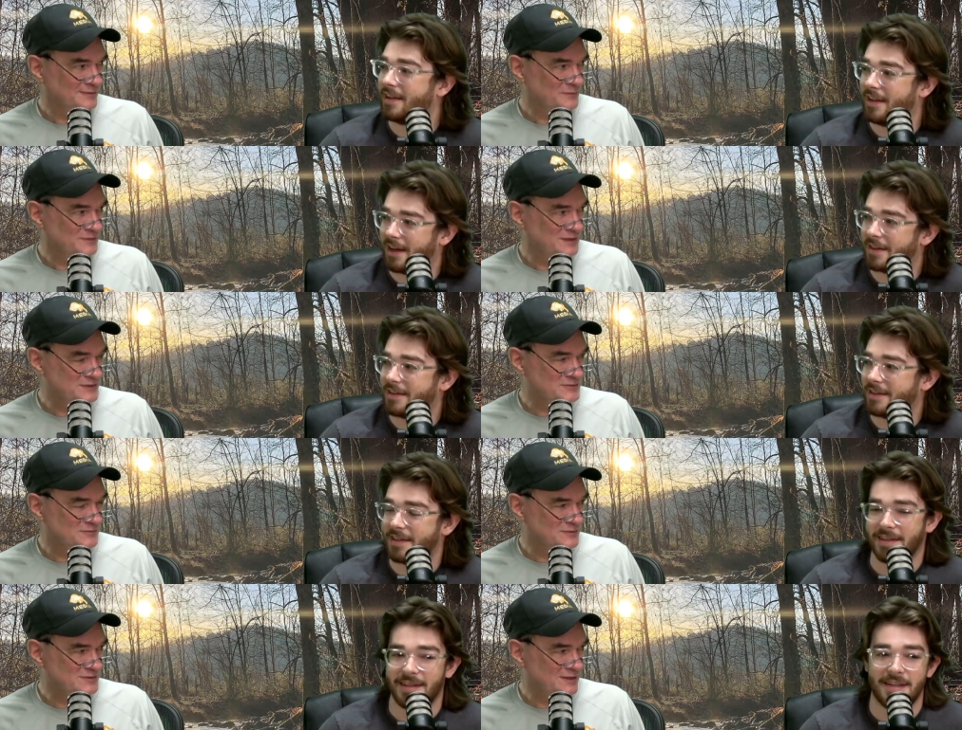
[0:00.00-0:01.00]
Speaker 1: What yeah. desert
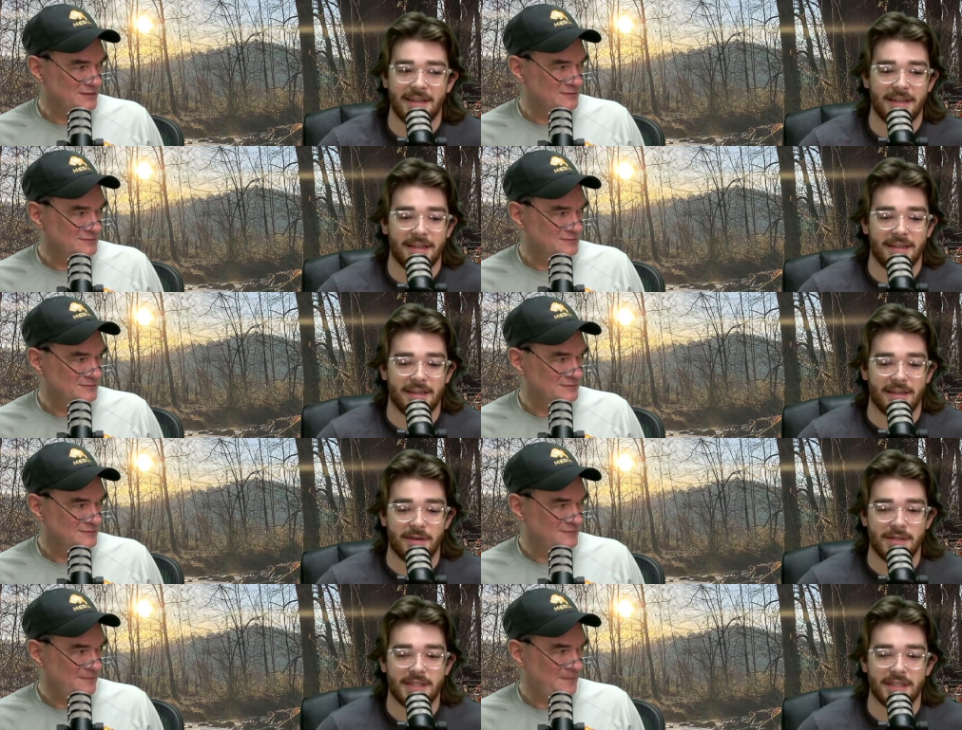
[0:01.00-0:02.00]
was that? It
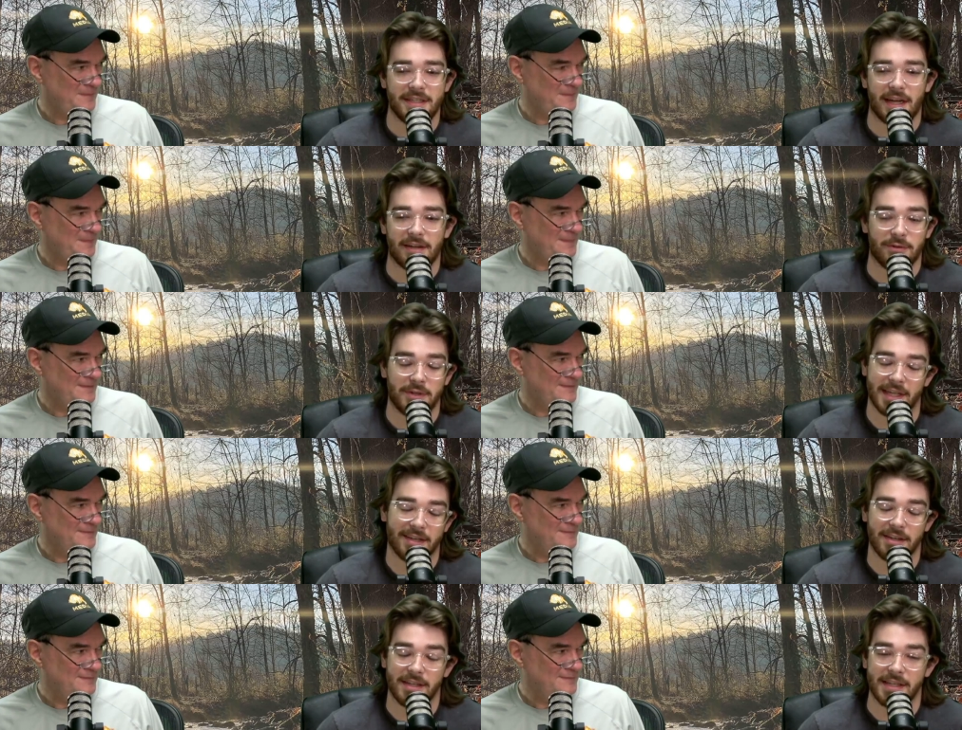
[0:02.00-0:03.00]
was in California. I
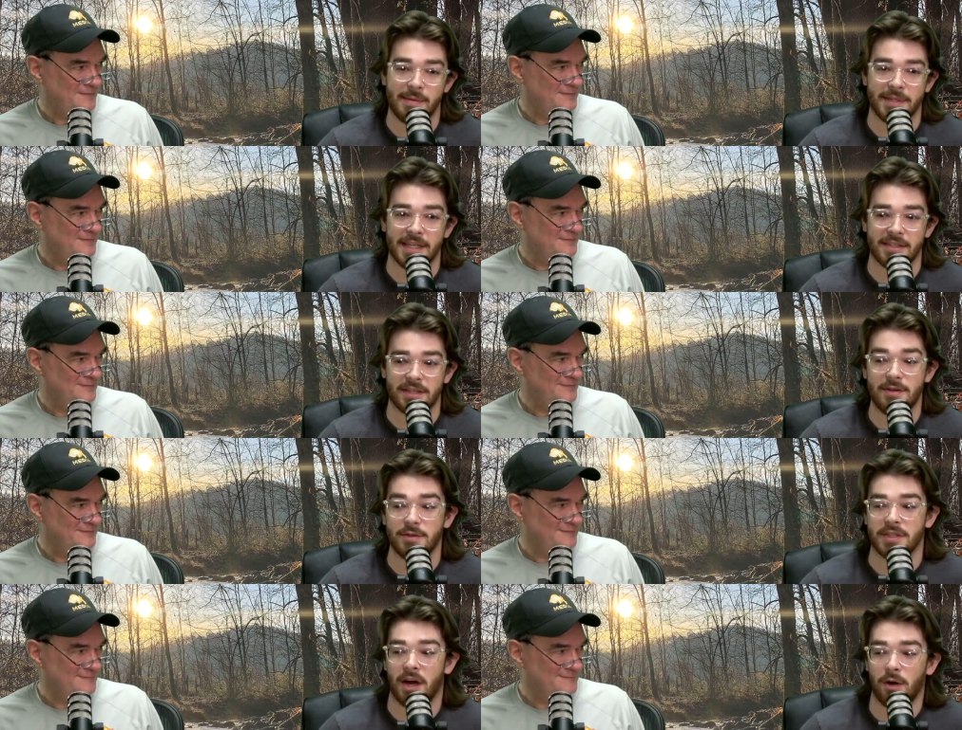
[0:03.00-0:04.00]
don't know the name of the desert. It
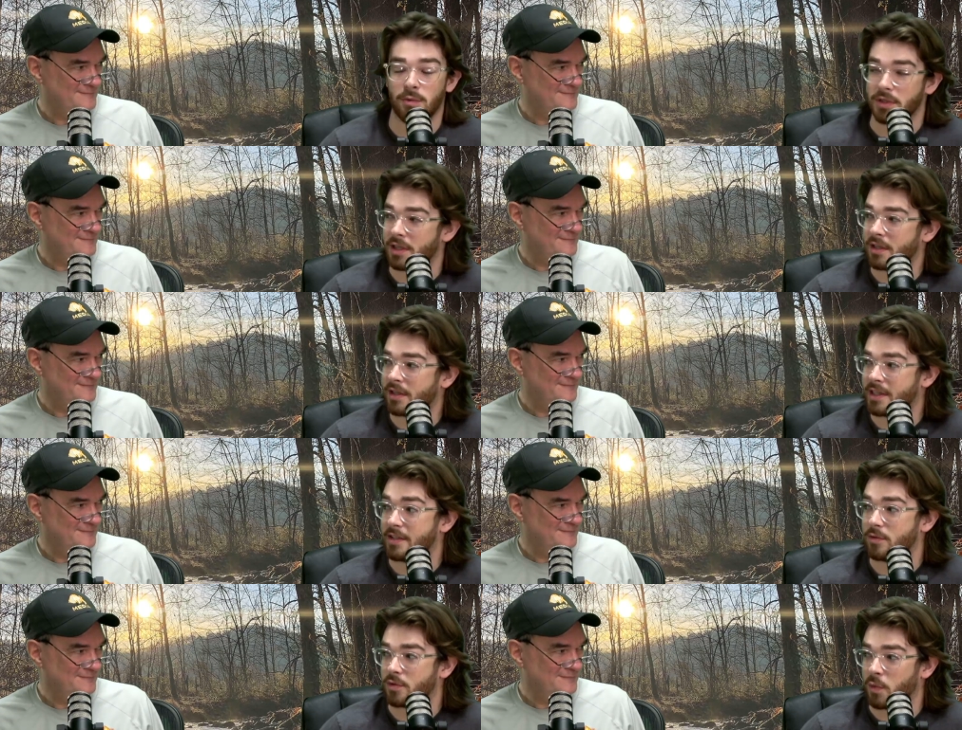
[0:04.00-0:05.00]
was cold because
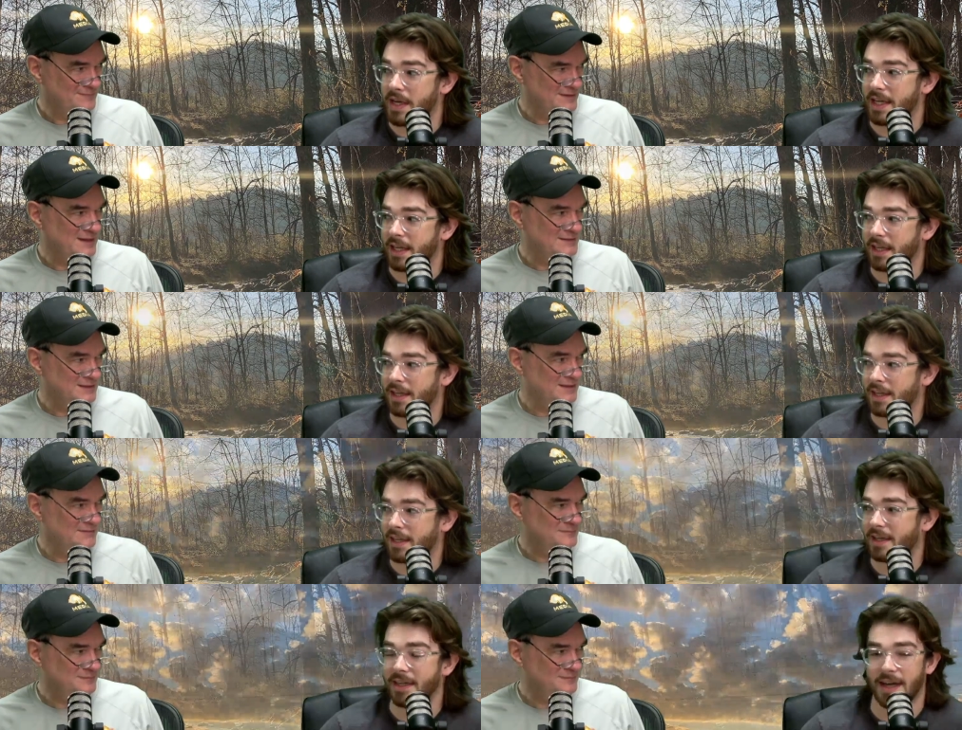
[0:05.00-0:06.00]
it was windy.
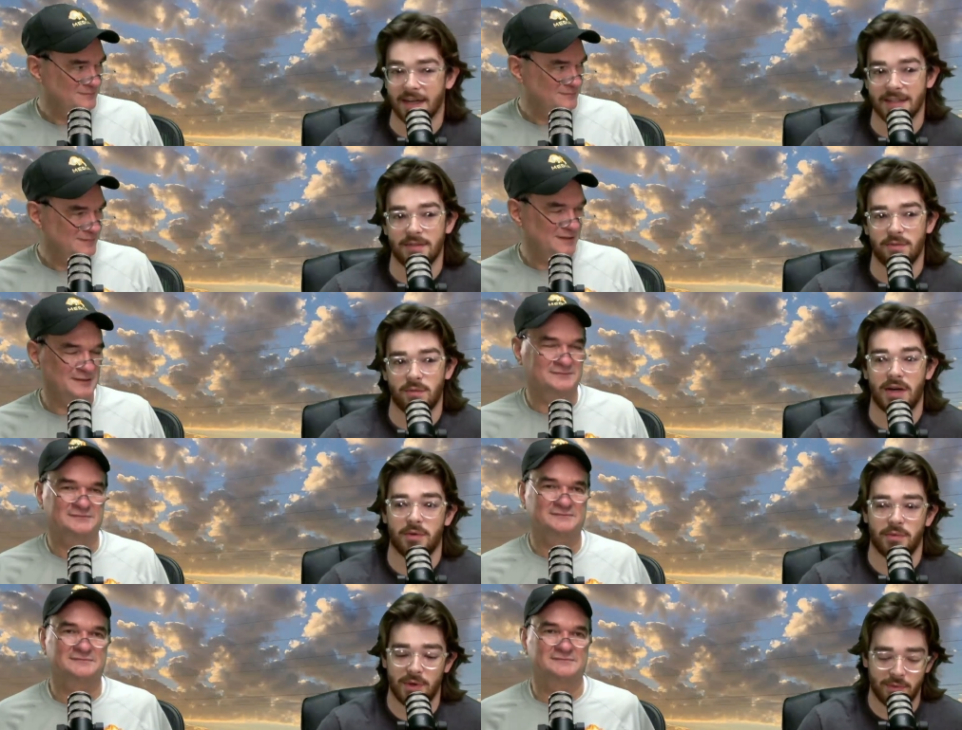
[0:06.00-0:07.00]
Nighttime?
Speaker 2: Yeah. Yeah.
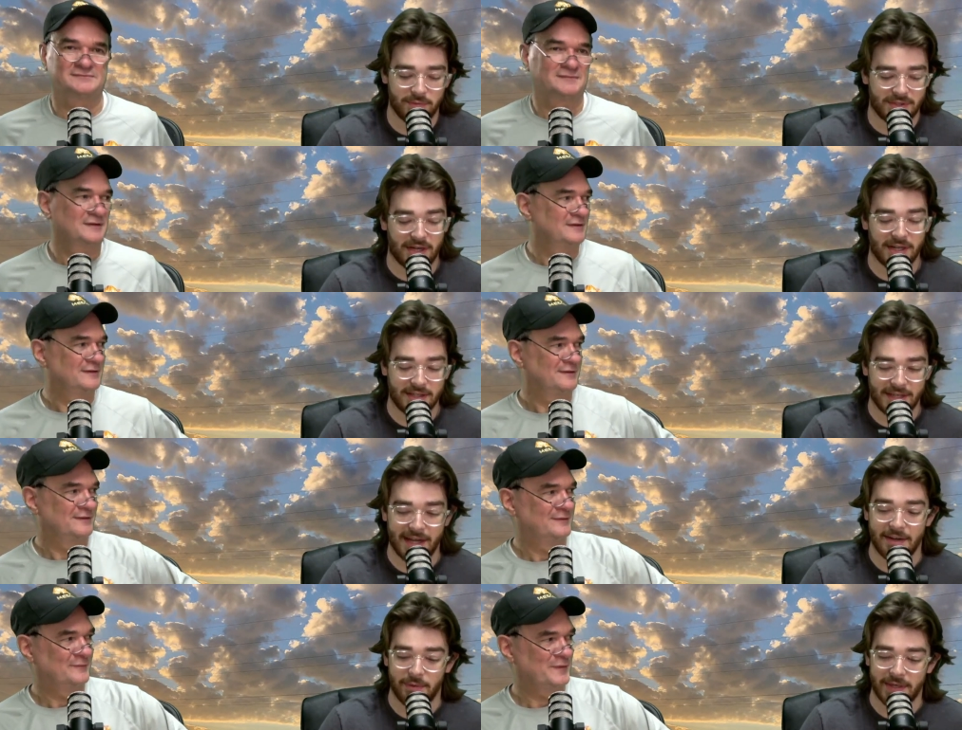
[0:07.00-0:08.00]
Well, we started in the day
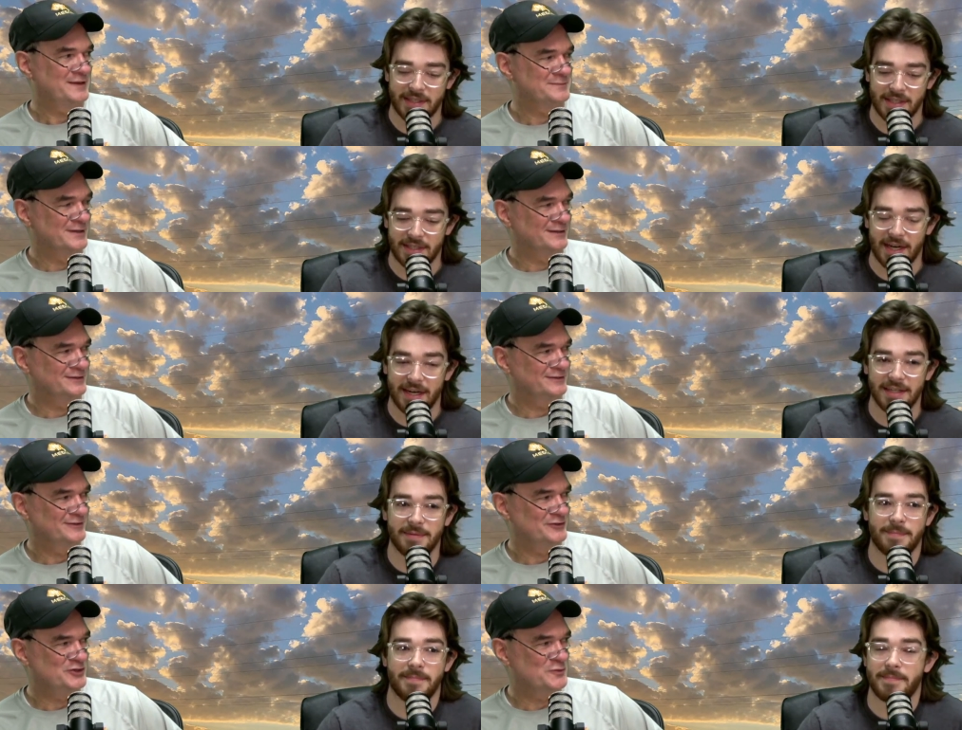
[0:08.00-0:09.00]
and it went Wait a minute. Night.
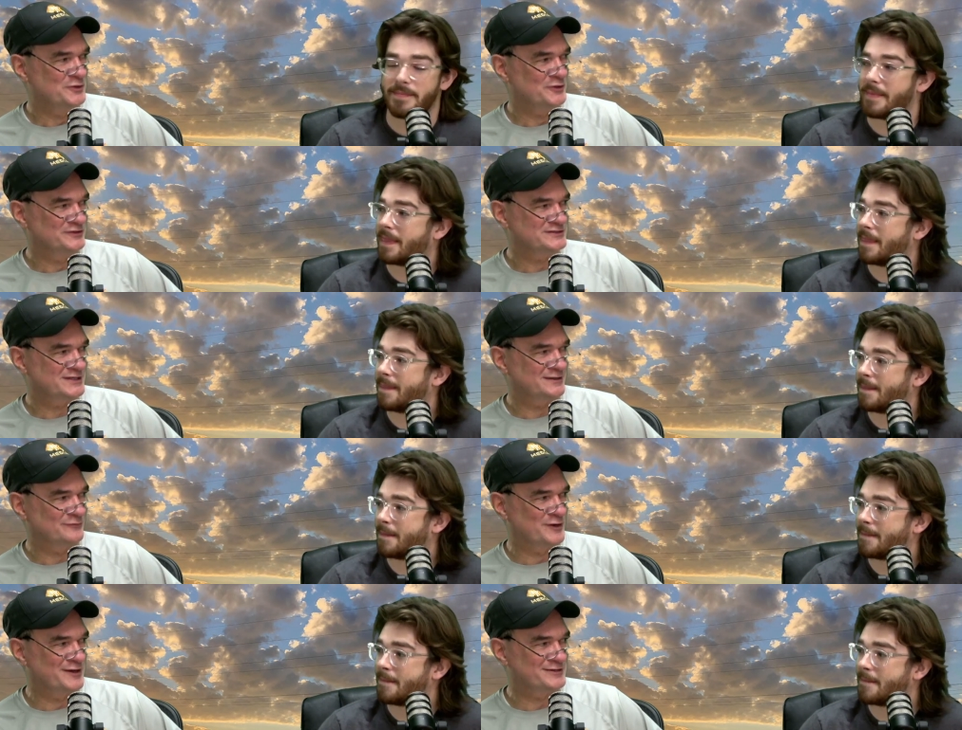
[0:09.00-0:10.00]
You weren't on the set of
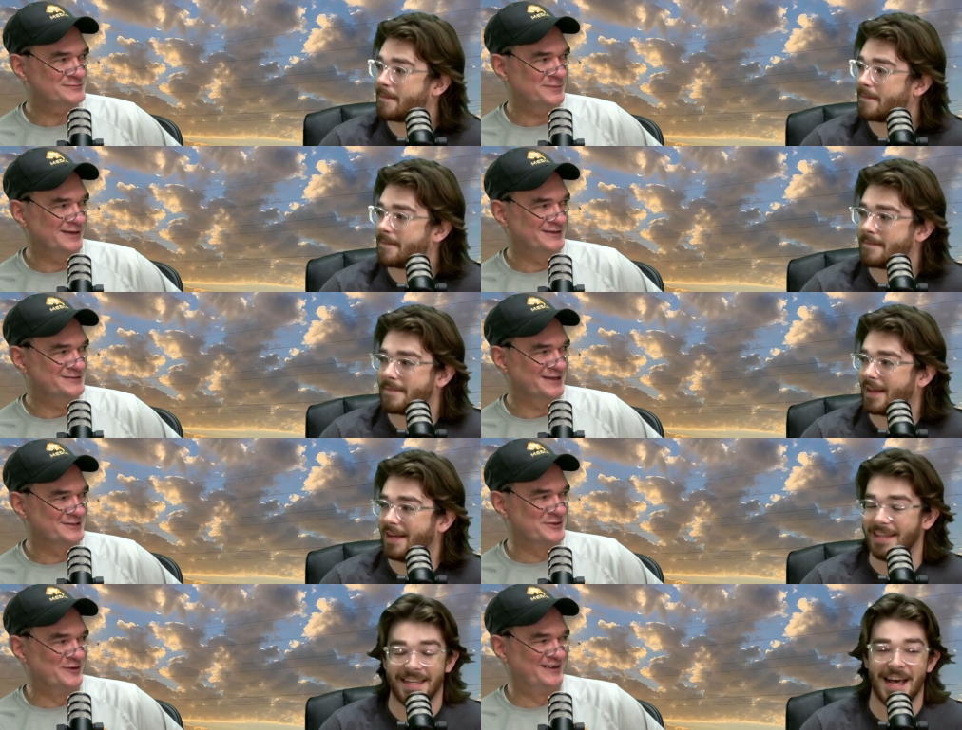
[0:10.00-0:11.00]
Rust by any
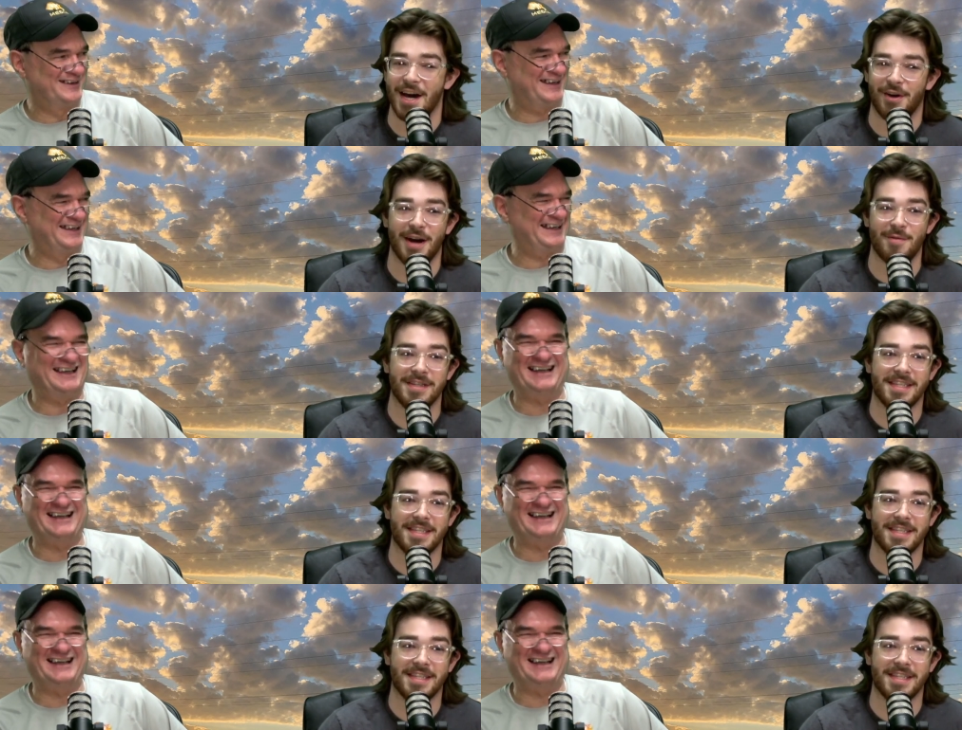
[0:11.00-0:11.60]
chance? No, I was